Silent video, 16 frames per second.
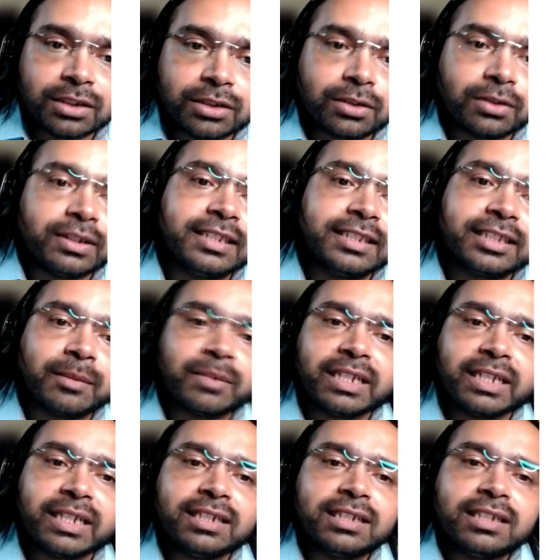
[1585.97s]
So in
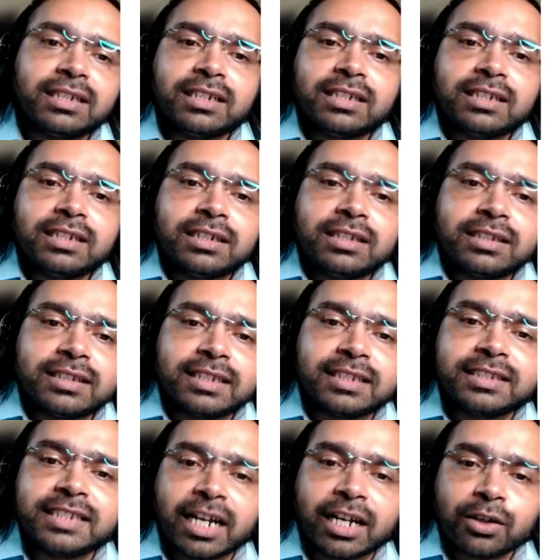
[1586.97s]
summary,
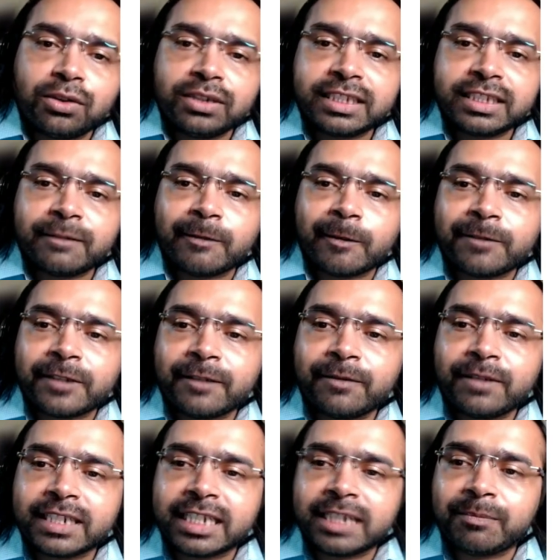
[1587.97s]
since Django is a web
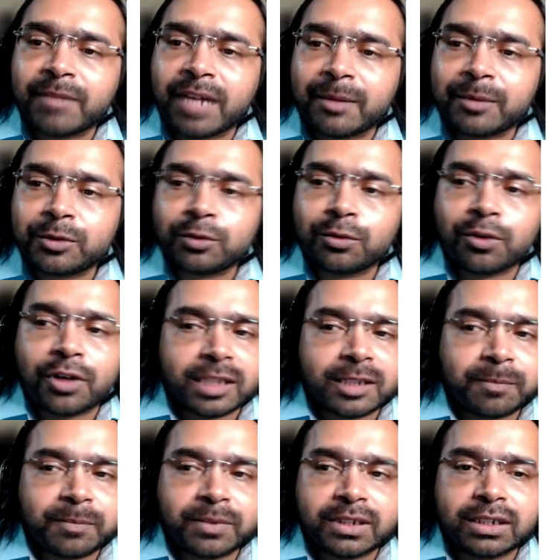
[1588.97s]
framework, it maps to
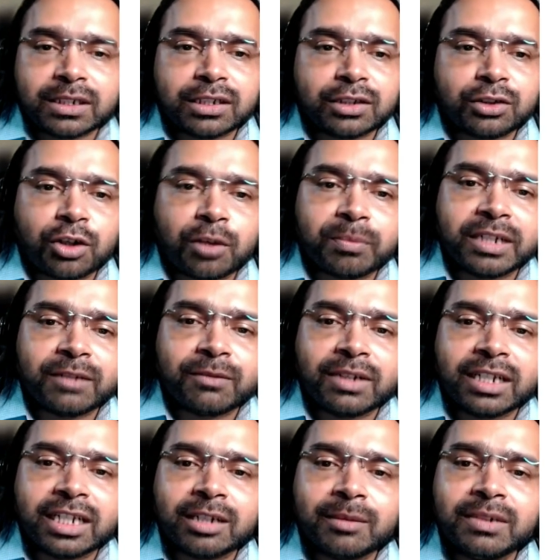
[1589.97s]
OWASP top 10
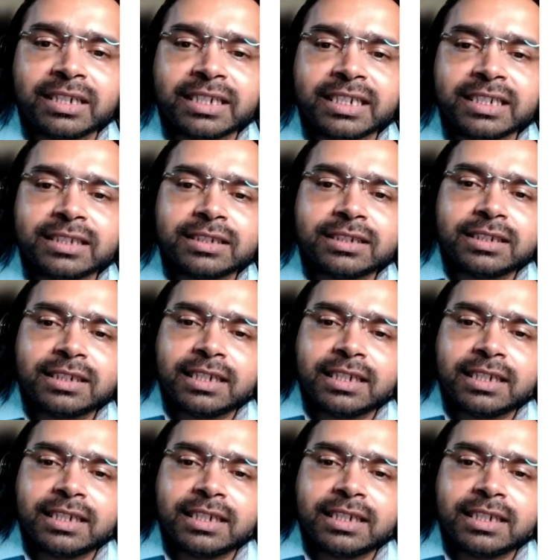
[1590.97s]
vulnerabilities.